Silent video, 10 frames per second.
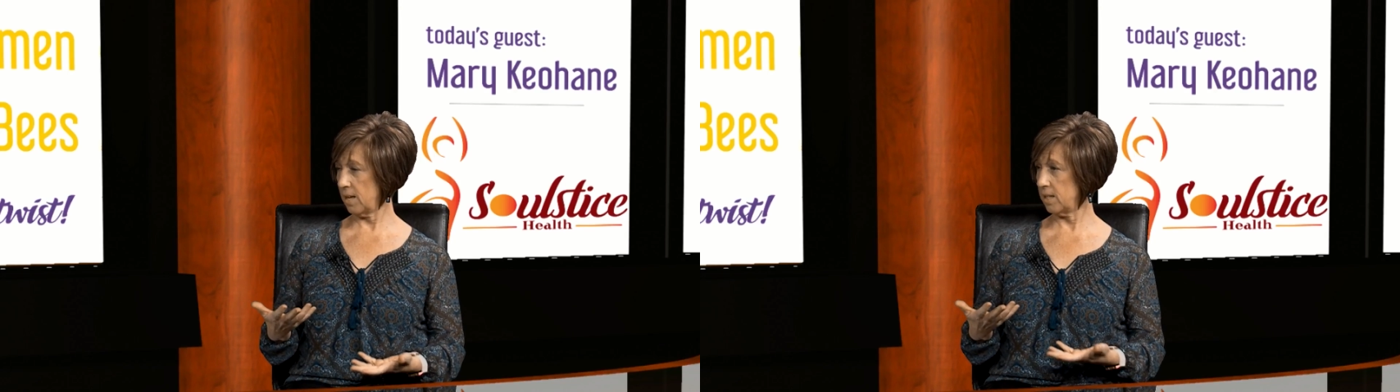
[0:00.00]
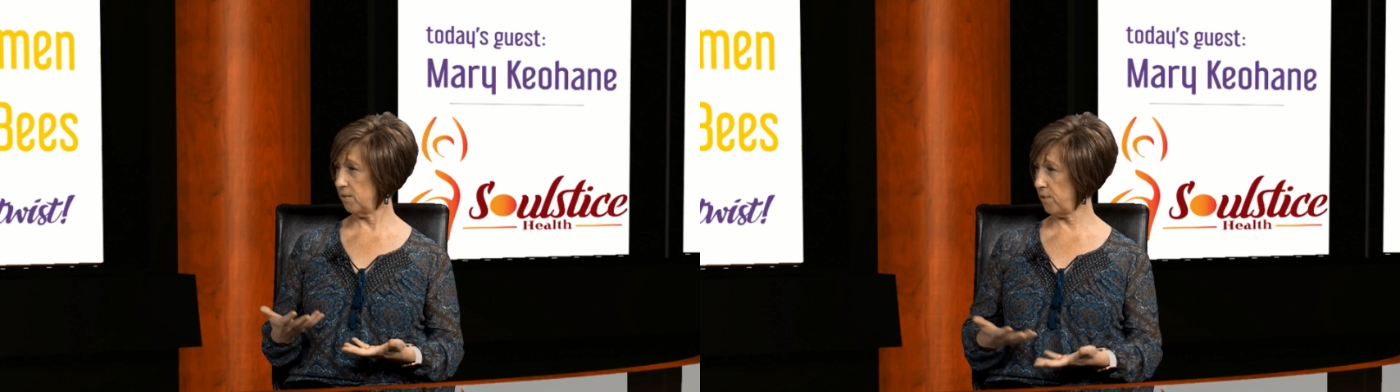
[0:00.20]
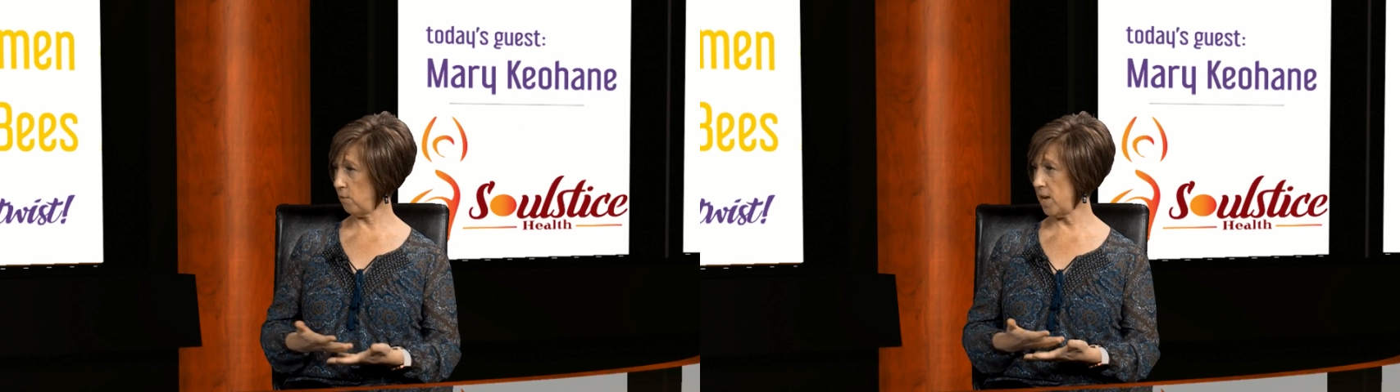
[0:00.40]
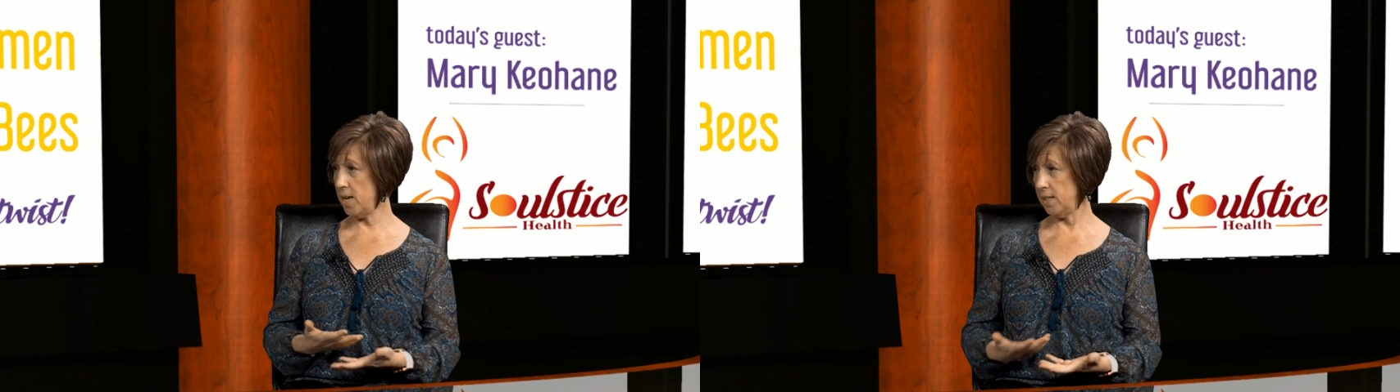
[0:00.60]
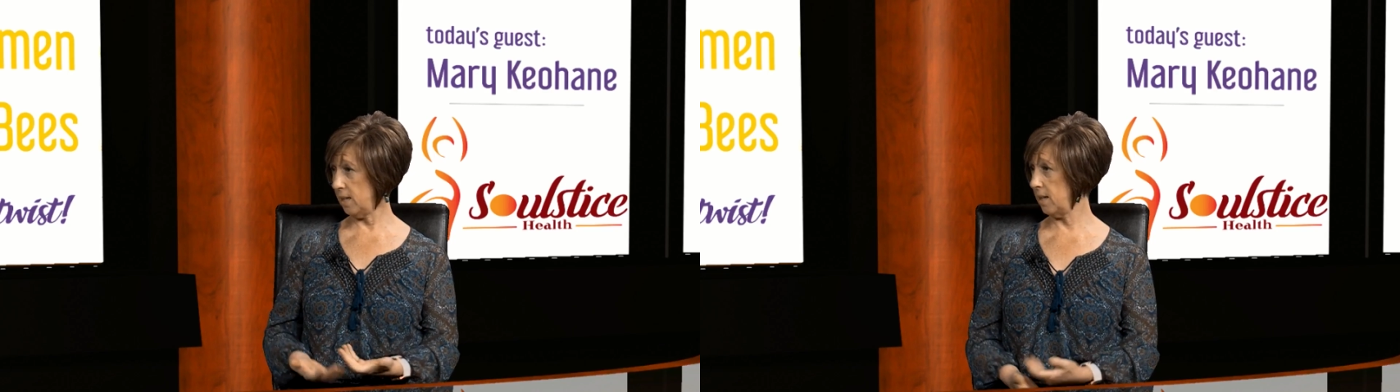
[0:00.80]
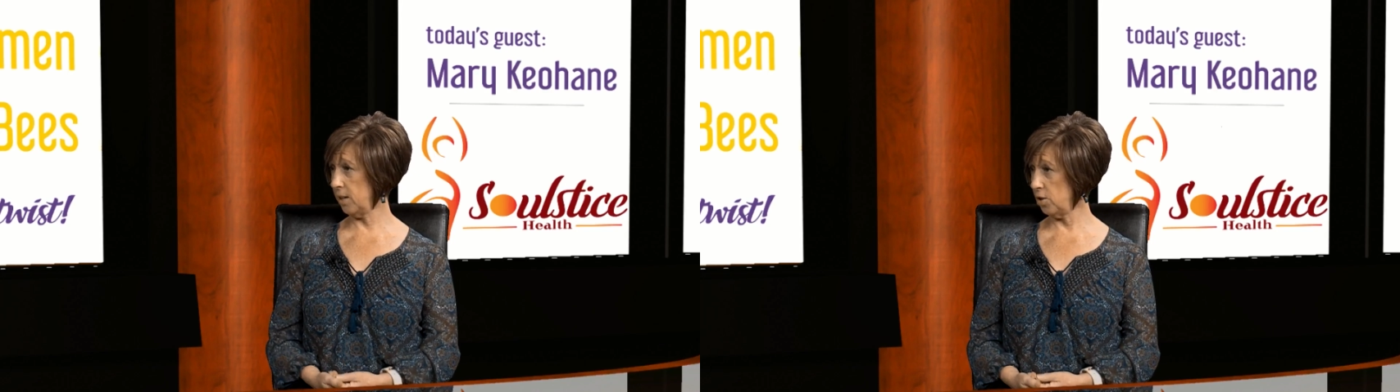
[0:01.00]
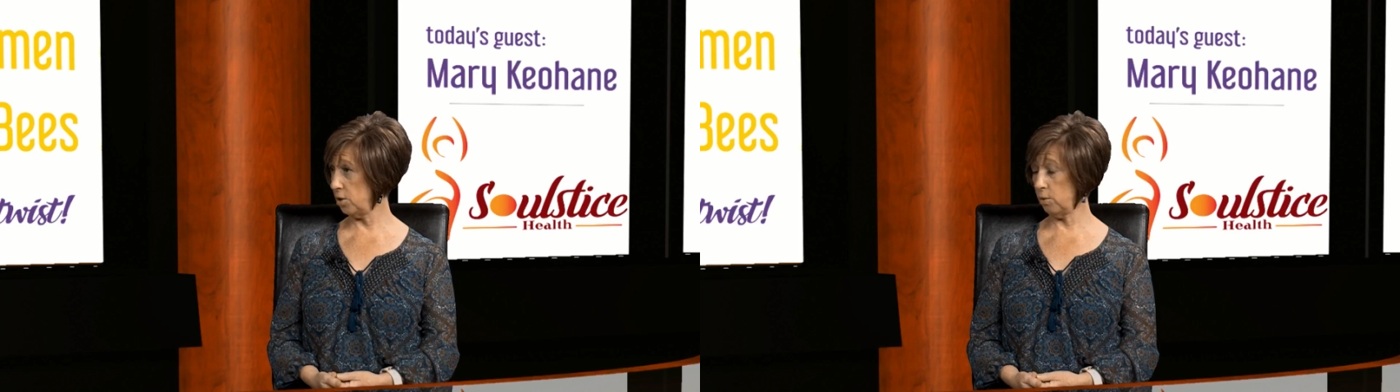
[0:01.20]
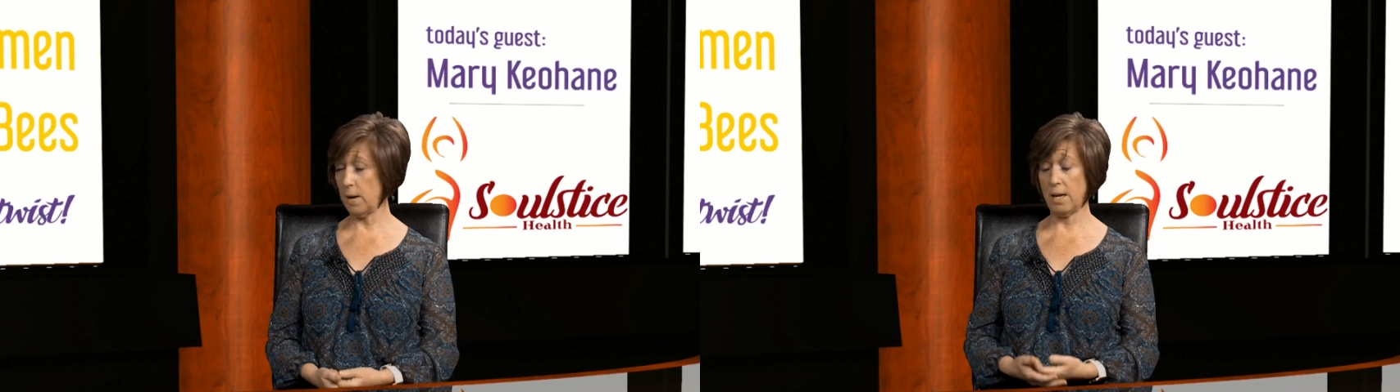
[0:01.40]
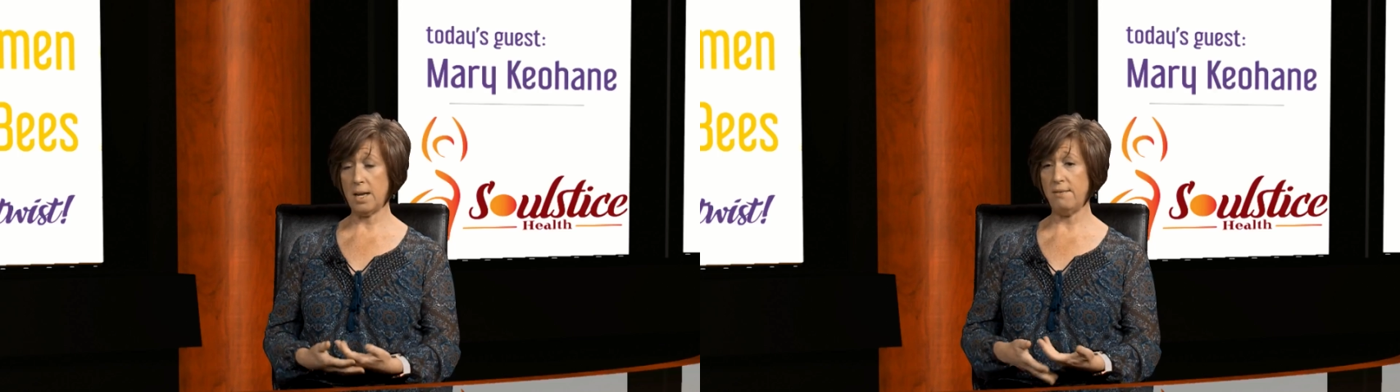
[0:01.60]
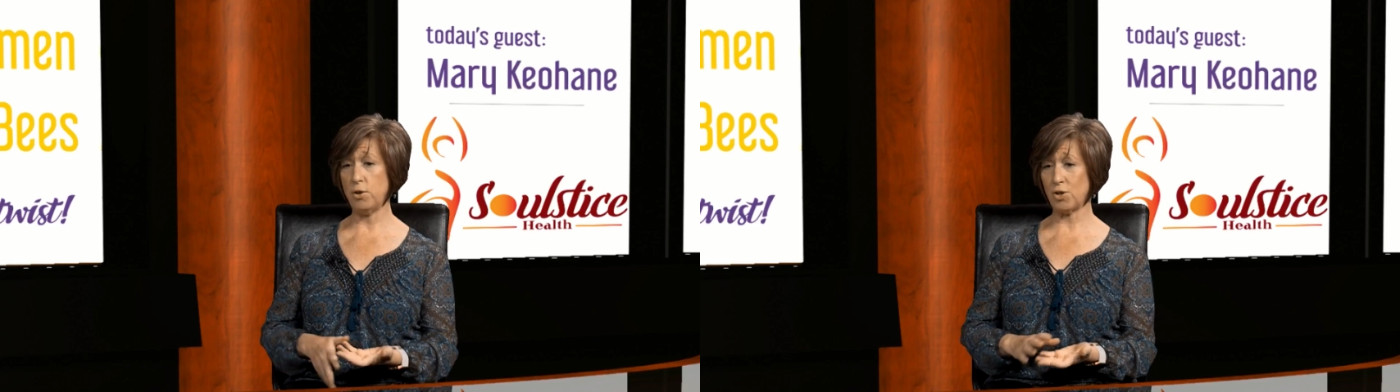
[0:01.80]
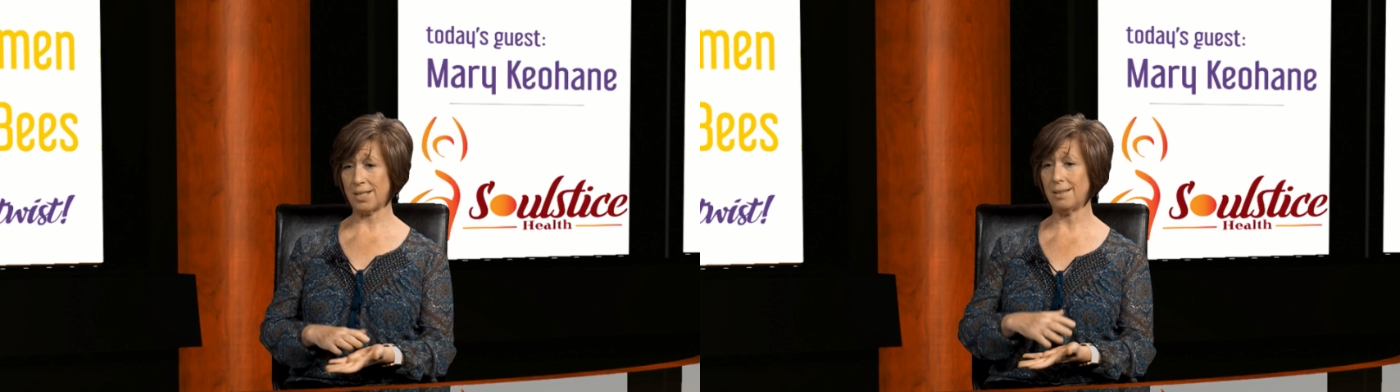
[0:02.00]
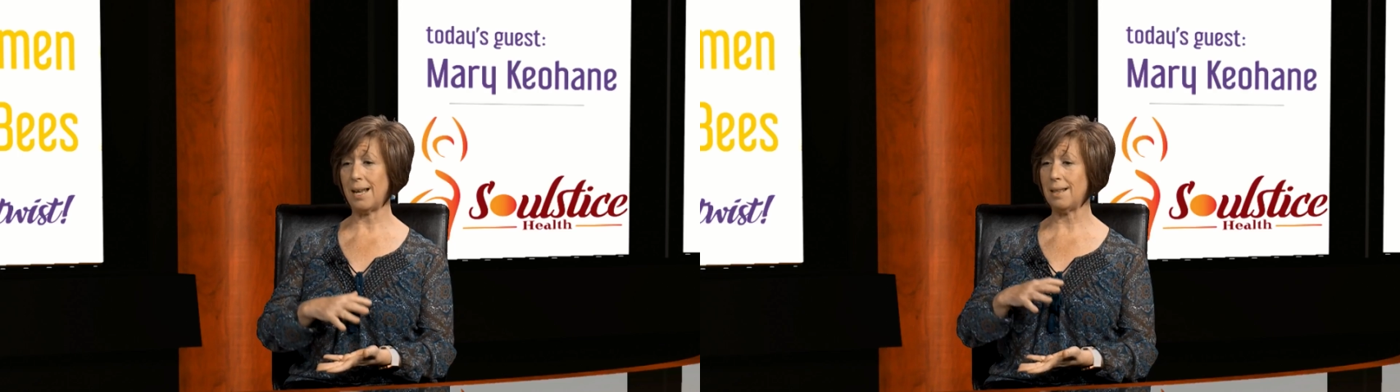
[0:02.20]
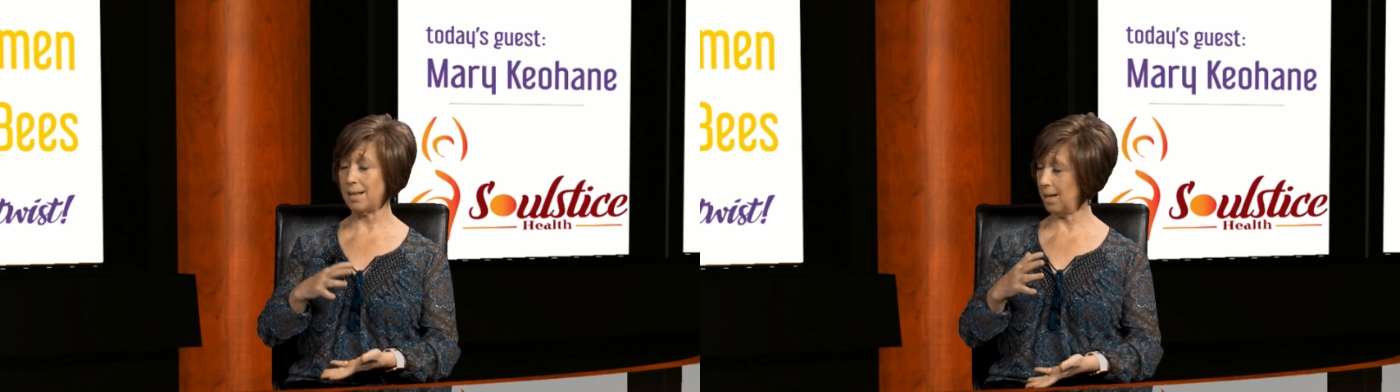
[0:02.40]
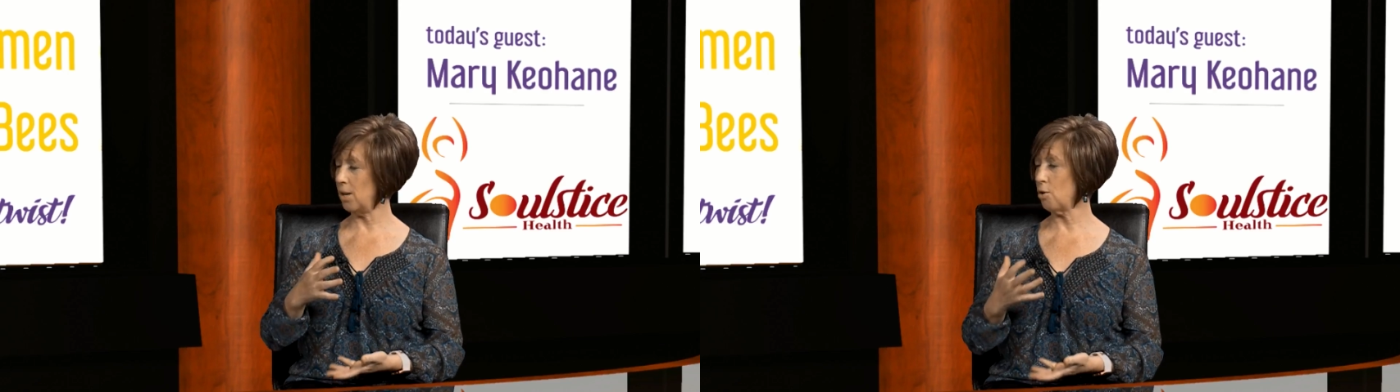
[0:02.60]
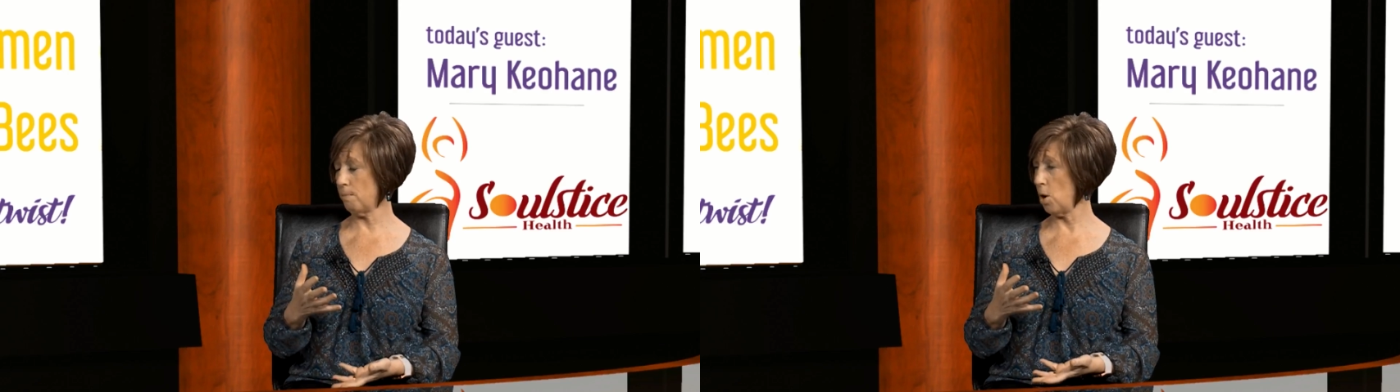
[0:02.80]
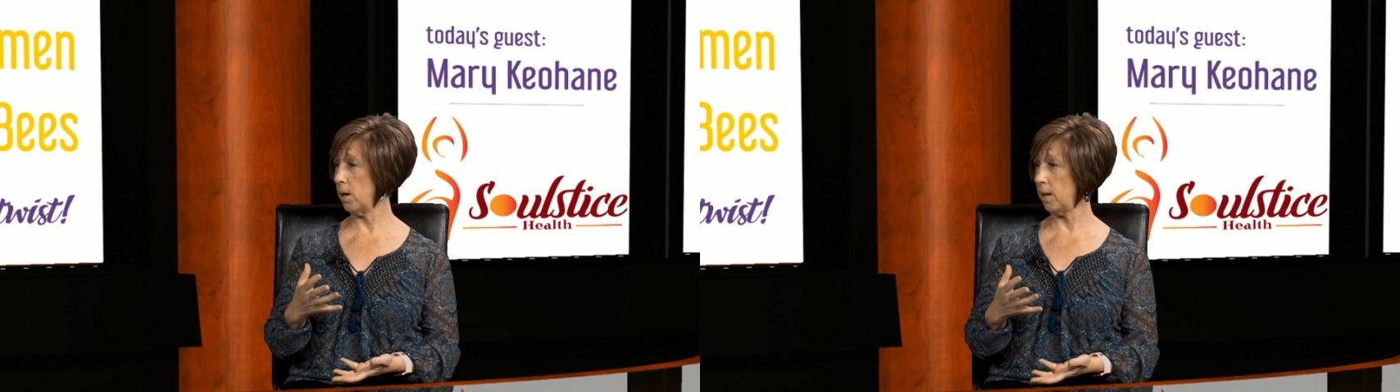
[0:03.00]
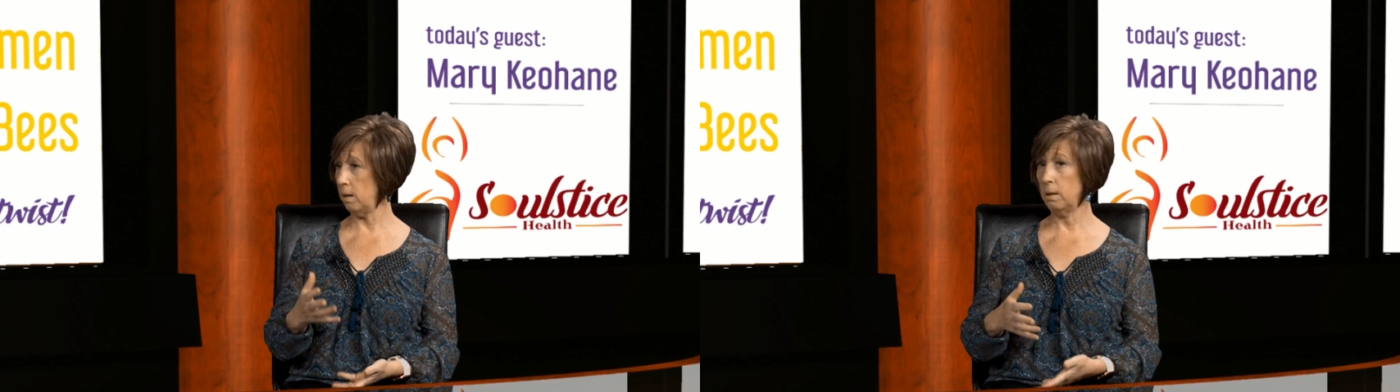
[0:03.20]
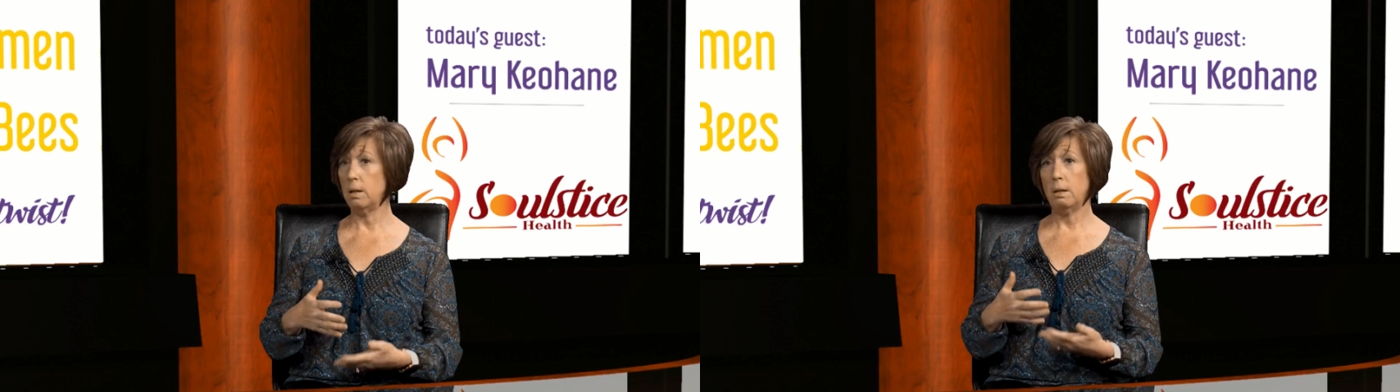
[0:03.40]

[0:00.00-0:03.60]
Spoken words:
That's a very easy thing to do. And even just lengthening your body,